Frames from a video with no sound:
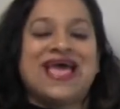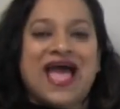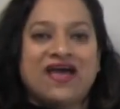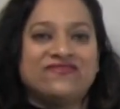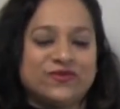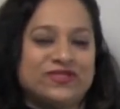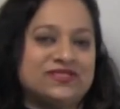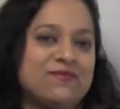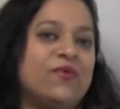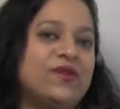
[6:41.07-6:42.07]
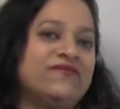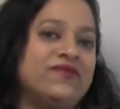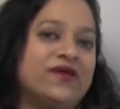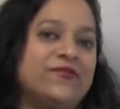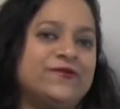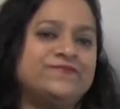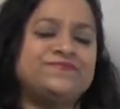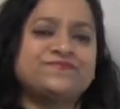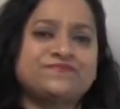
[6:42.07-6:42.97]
have to, at some point or another,